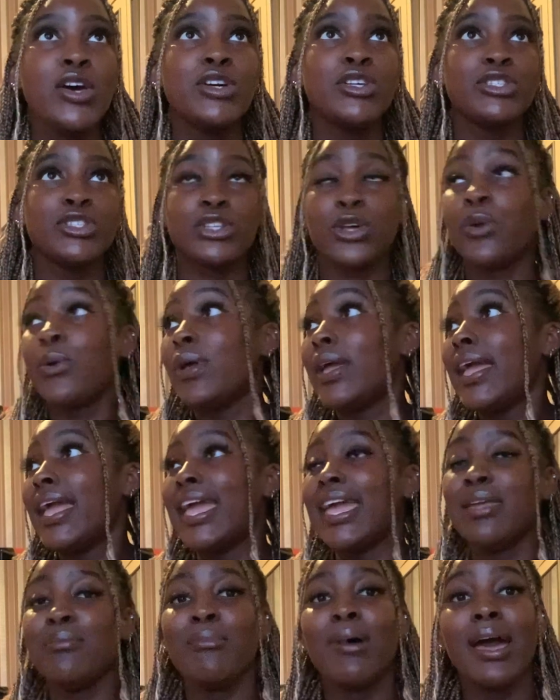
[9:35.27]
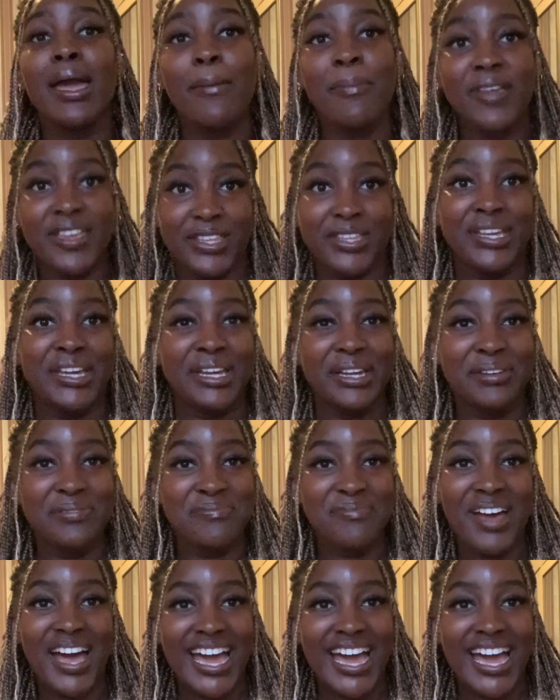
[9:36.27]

So in my opinion,